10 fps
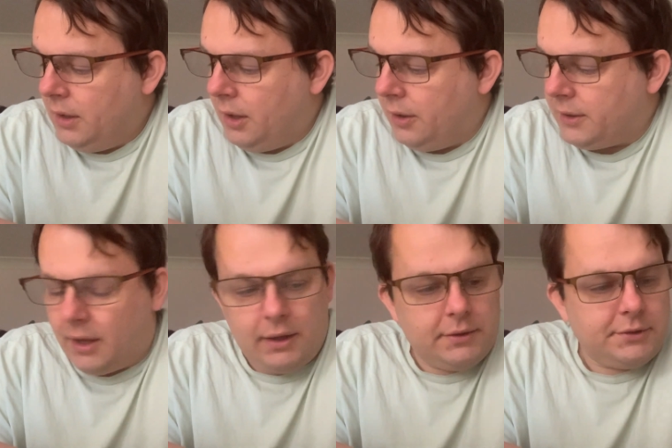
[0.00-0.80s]

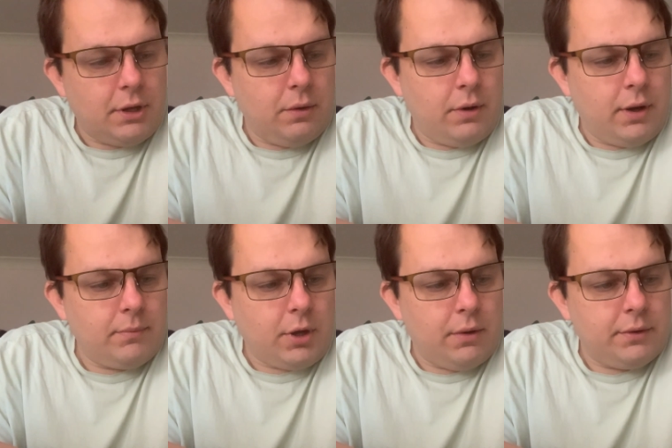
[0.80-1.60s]
Okay, so
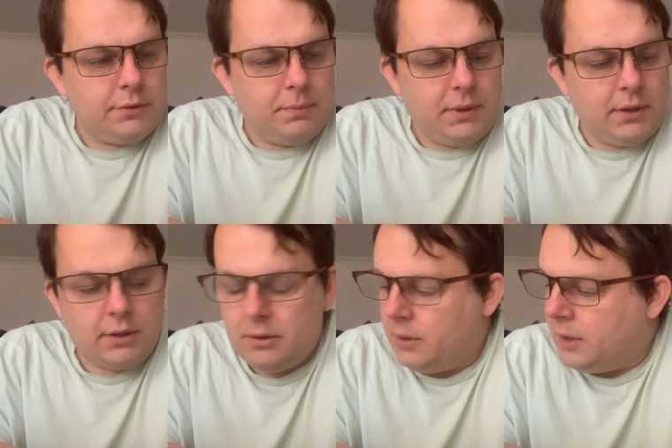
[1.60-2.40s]
I'm going to
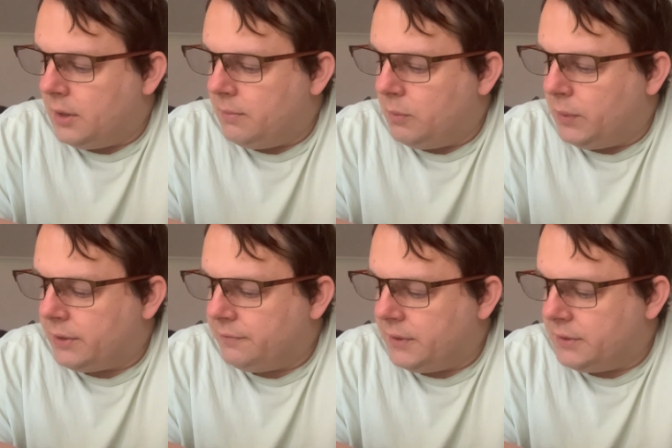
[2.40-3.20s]
pick one
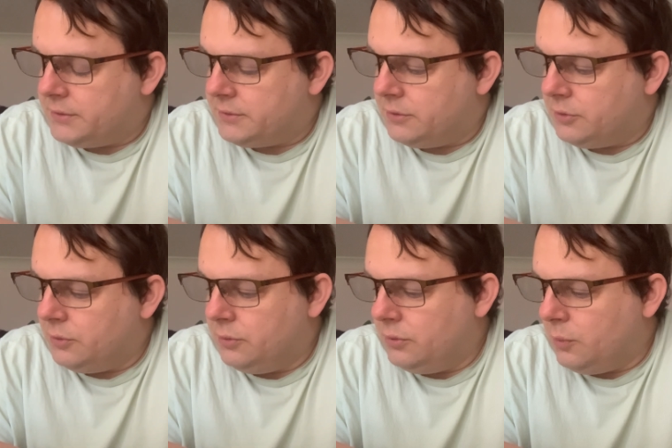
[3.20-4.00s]
of these to do.